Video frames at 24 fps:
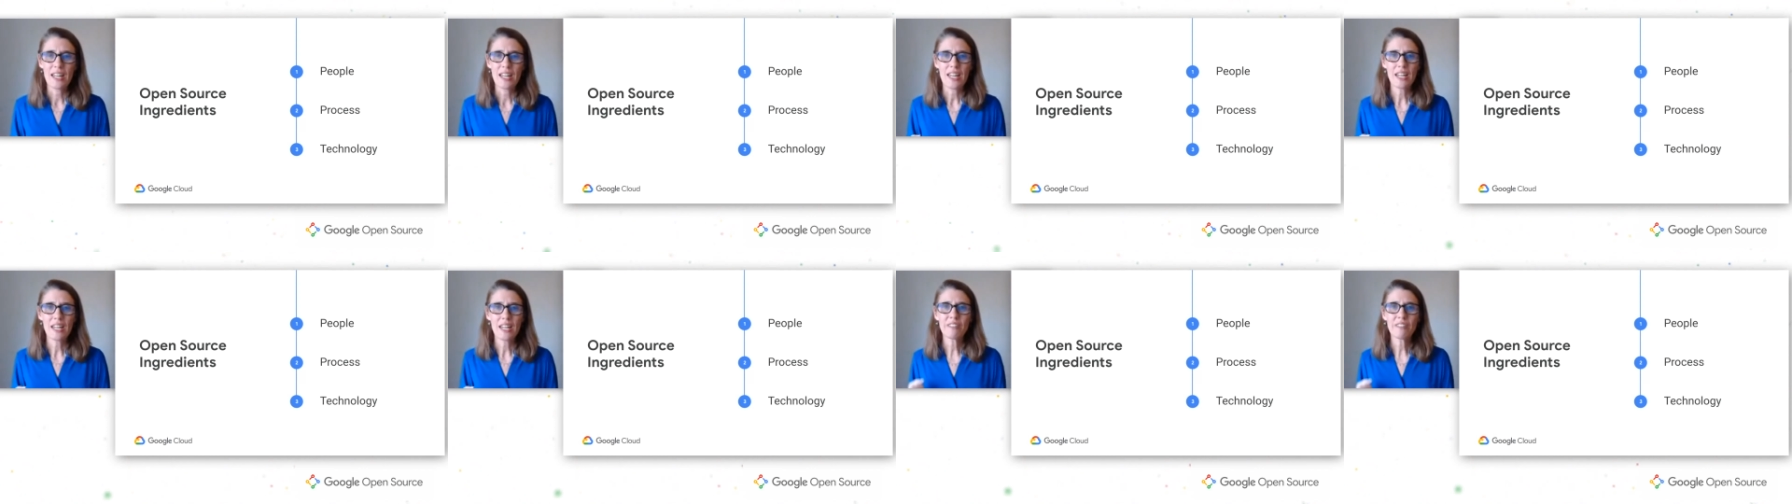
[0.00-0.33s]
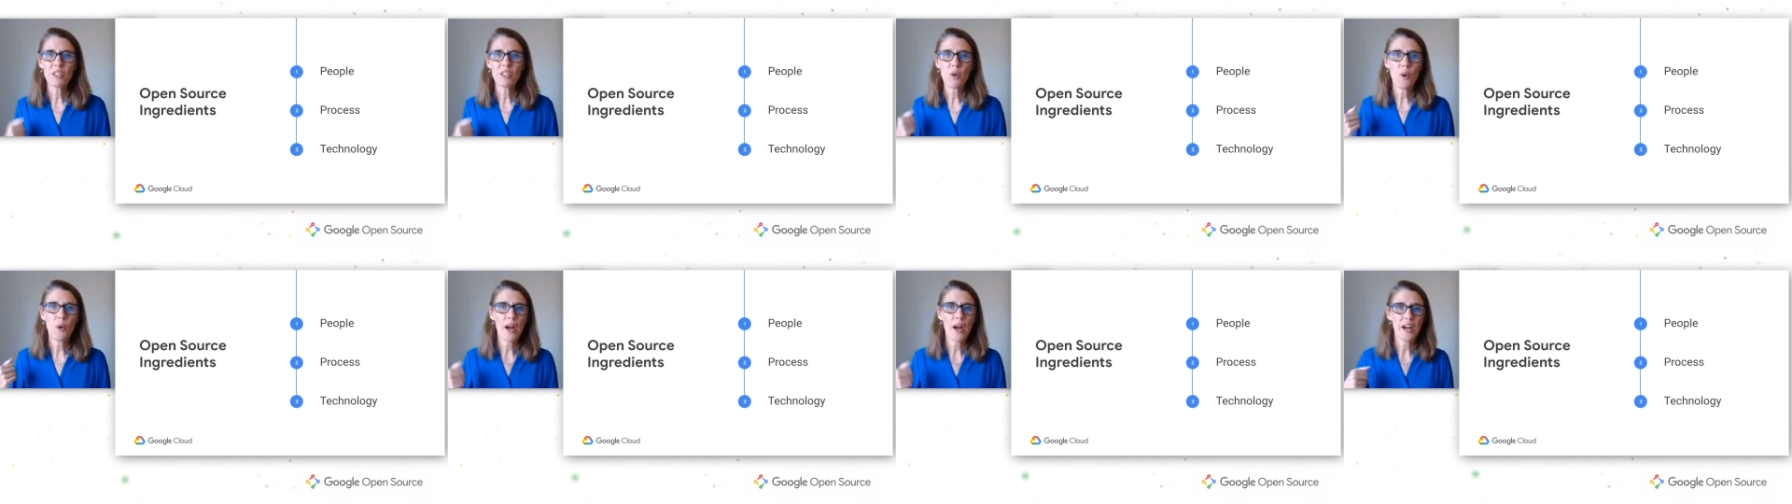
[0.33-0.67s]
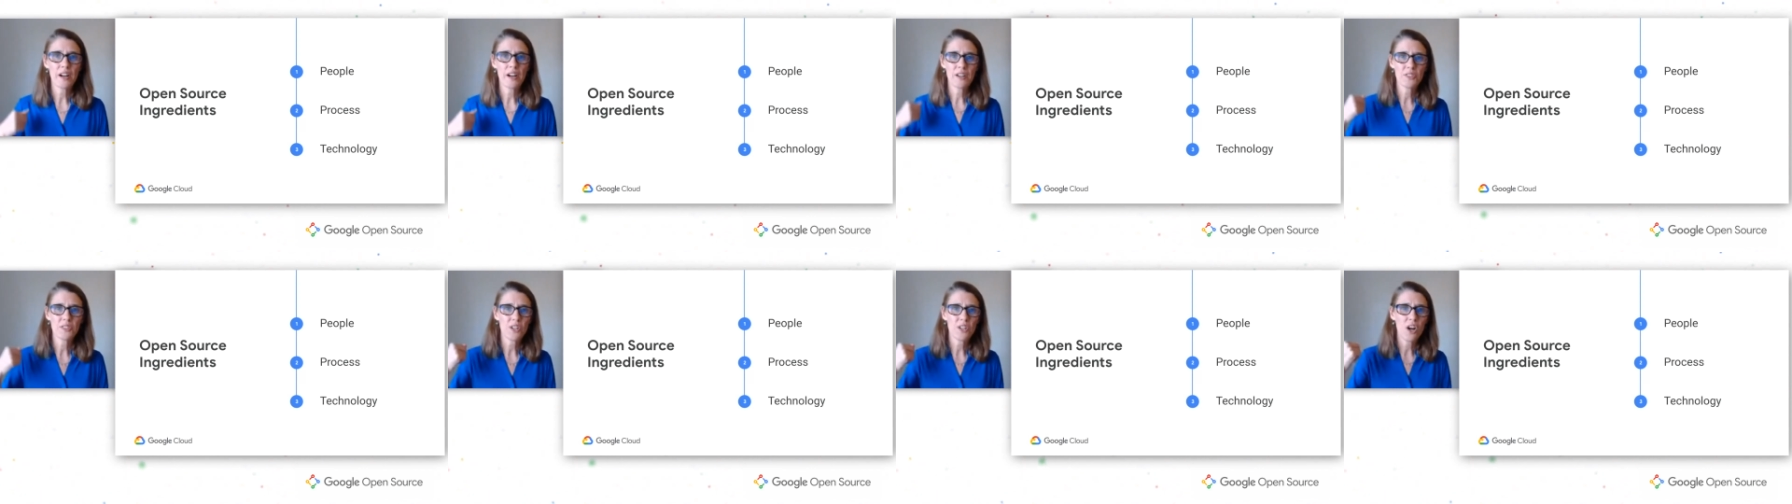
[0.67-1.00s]
It
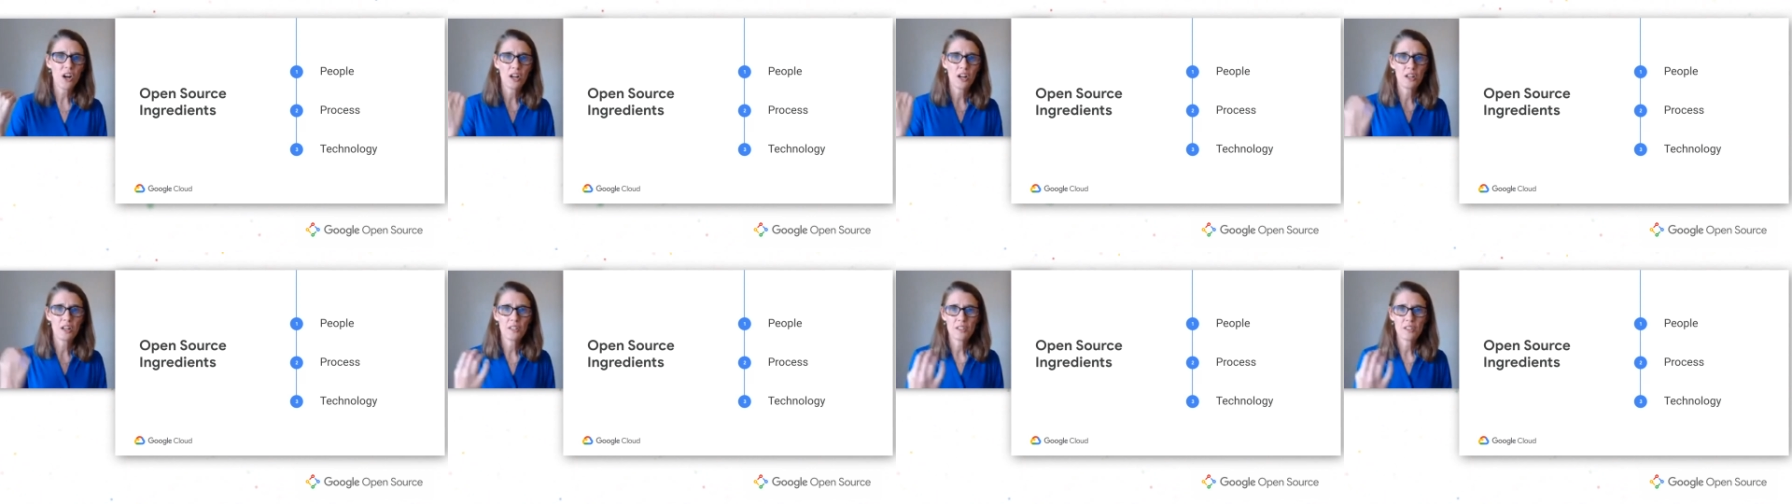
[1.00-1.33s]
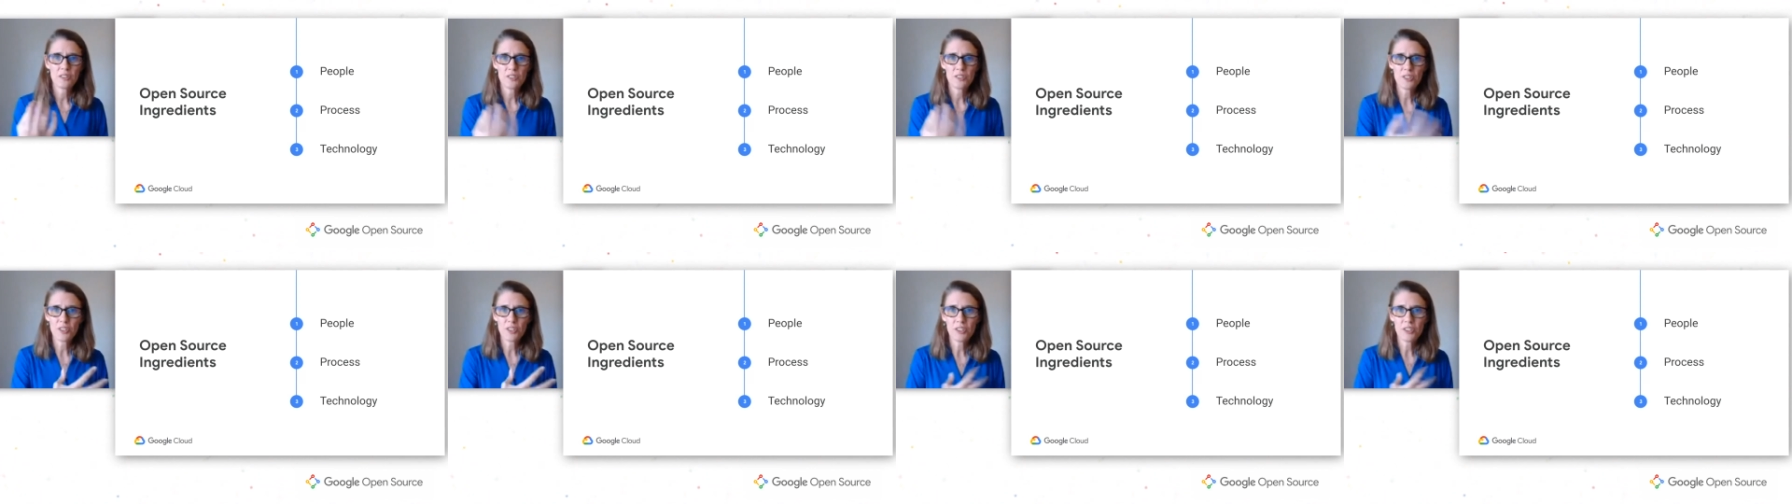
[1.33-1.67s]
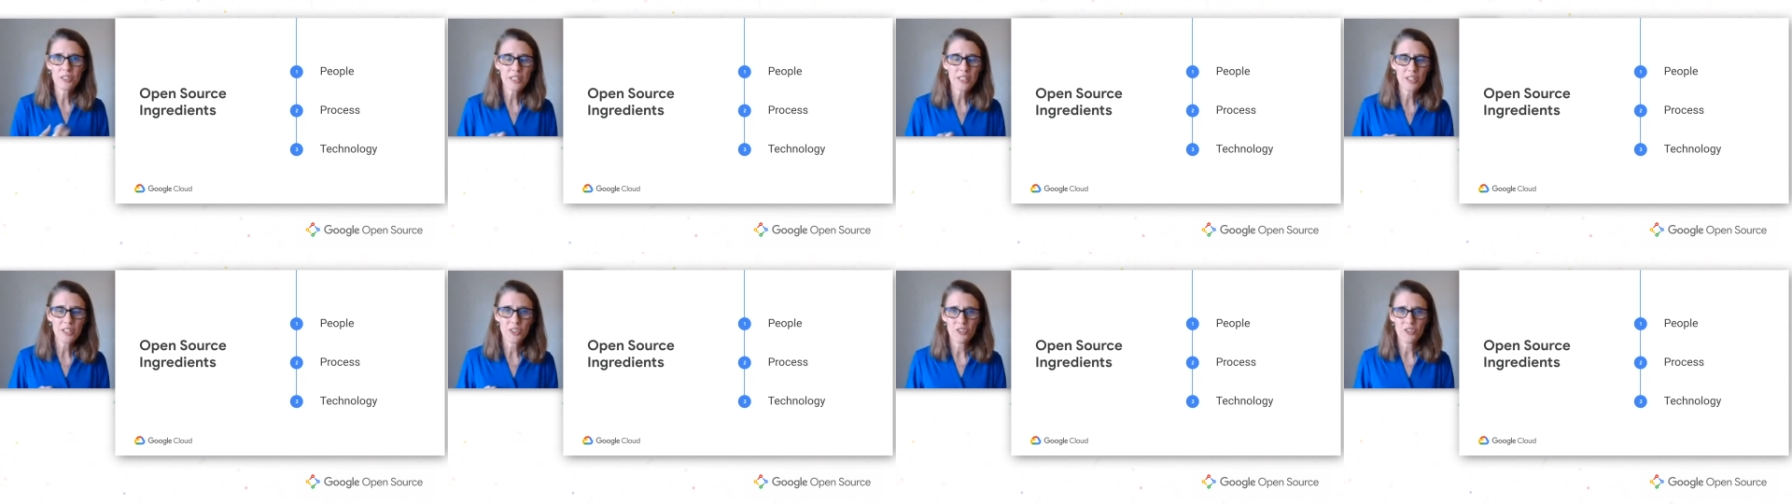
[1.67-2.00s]
requires
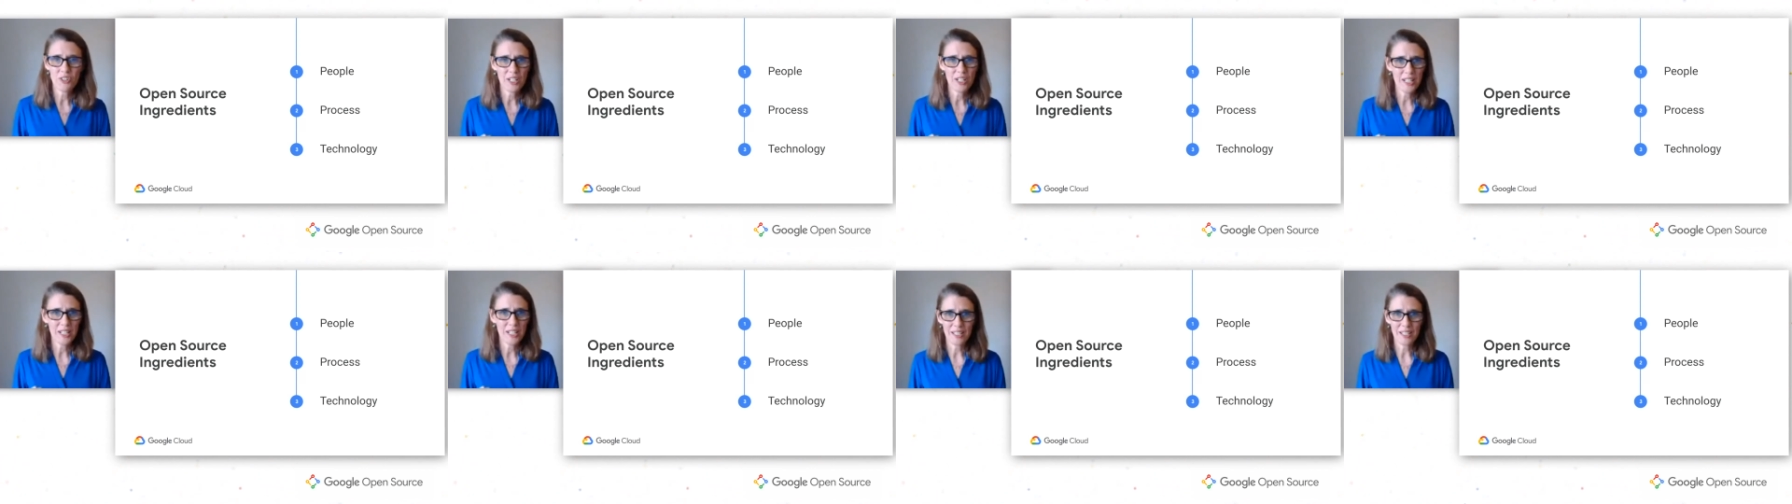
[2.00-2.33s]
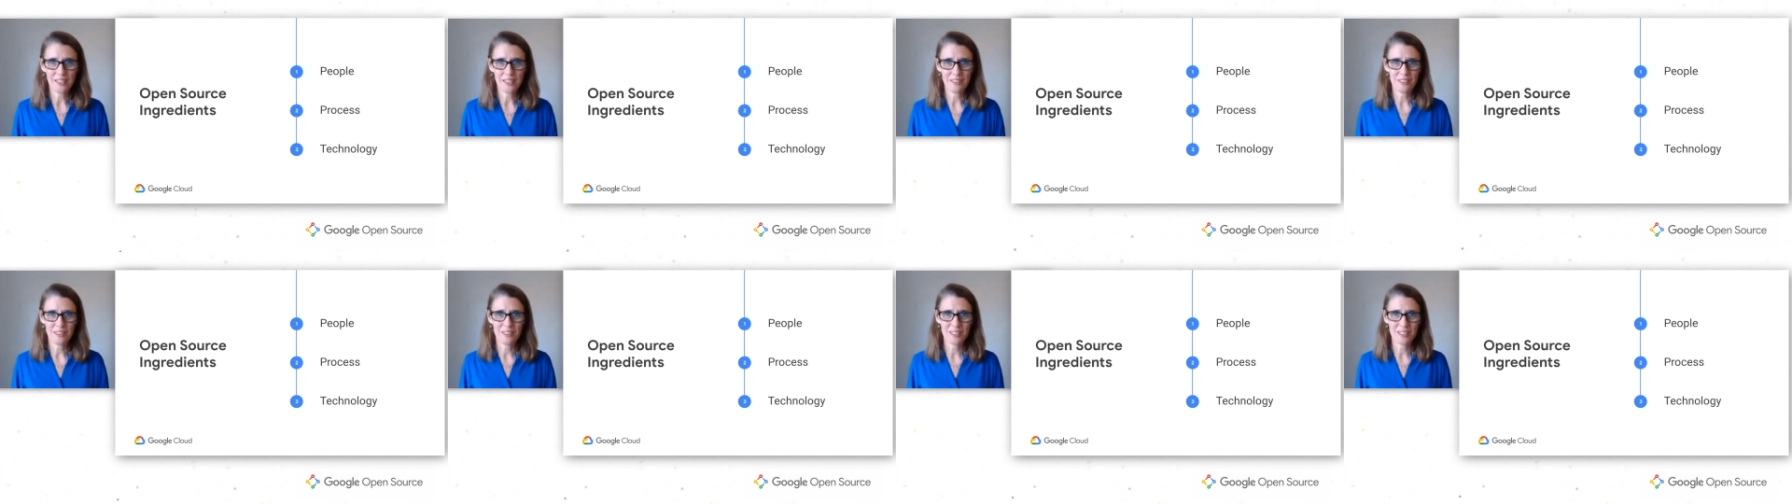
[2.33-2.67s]
certain ingredients